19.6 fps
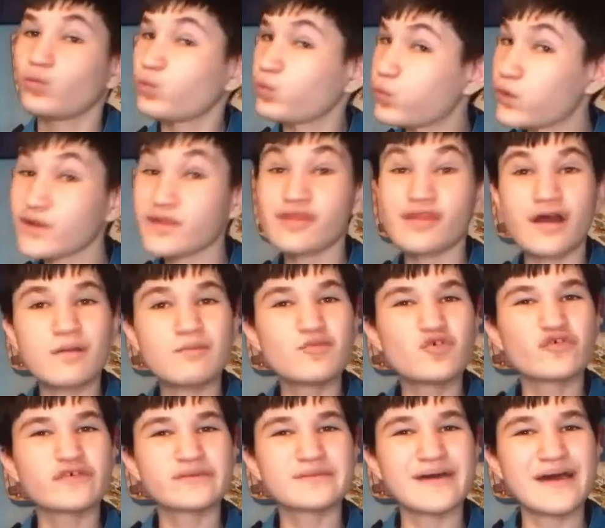What's up
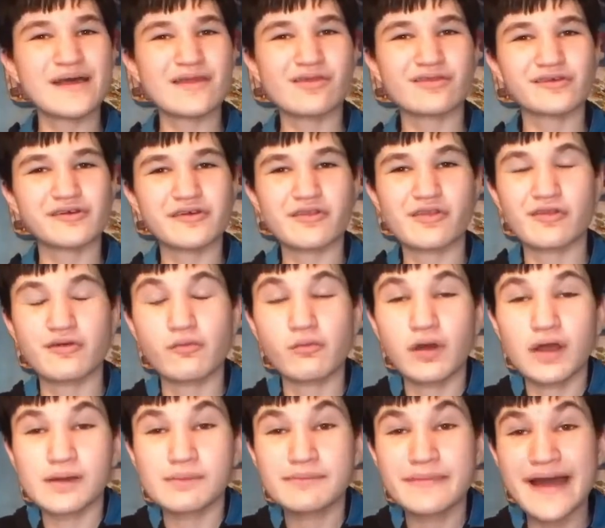Movie Masters?
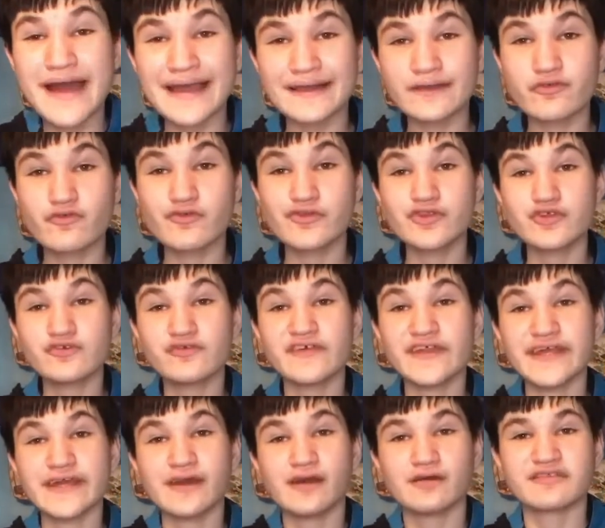Welcome back to a new
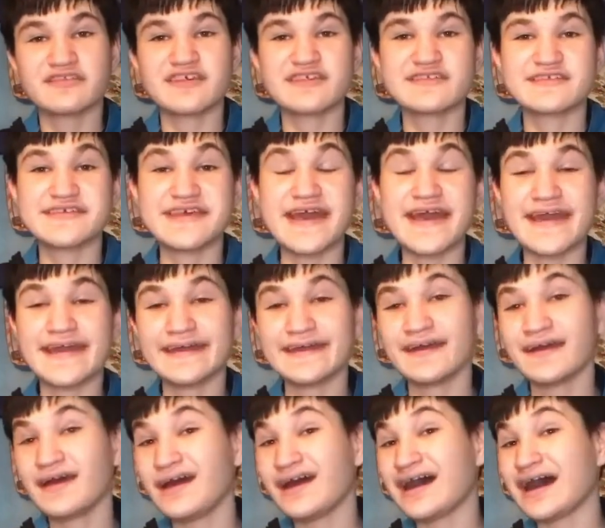video.
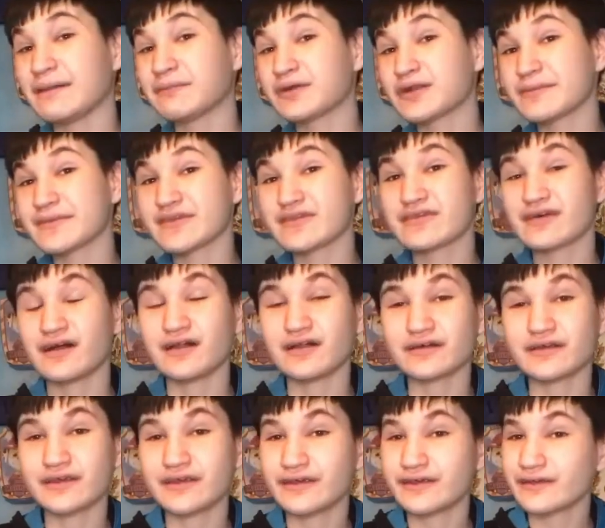Today, I'm going to be
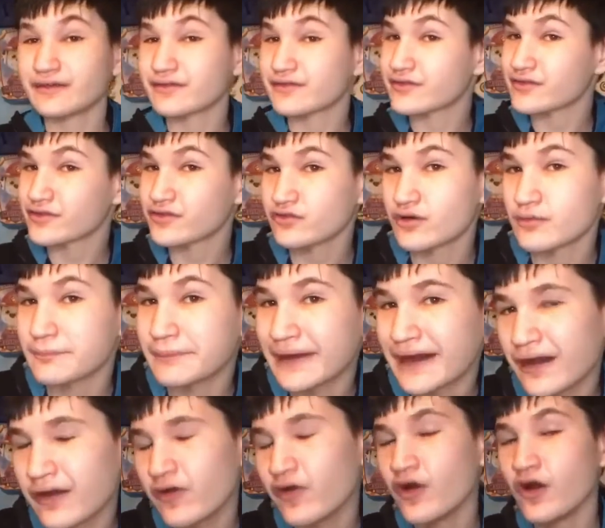talking to you
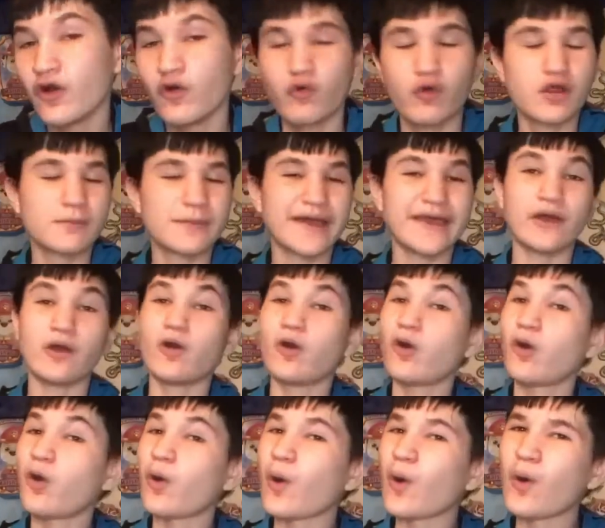about one of my
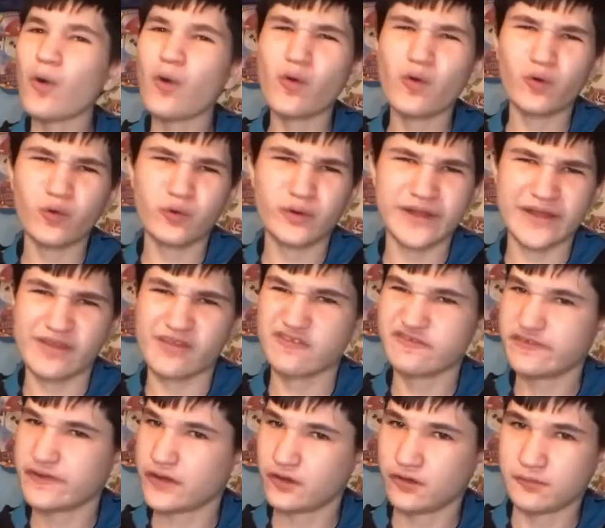oldest
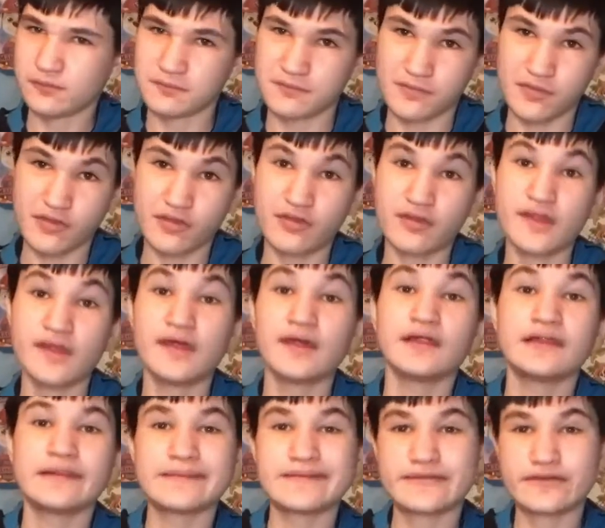films.
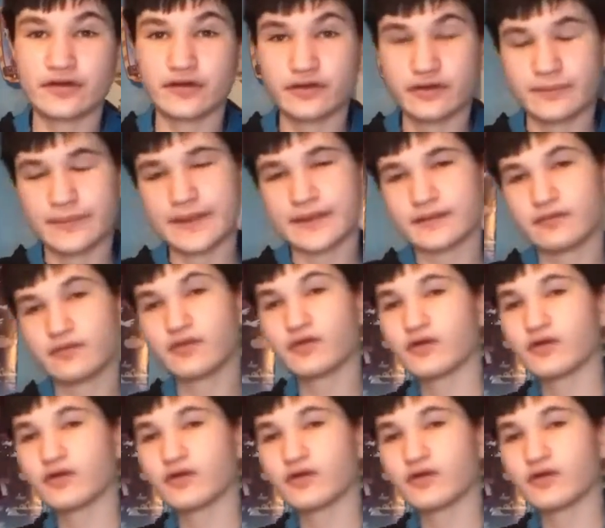Let me tell you about it. Oh,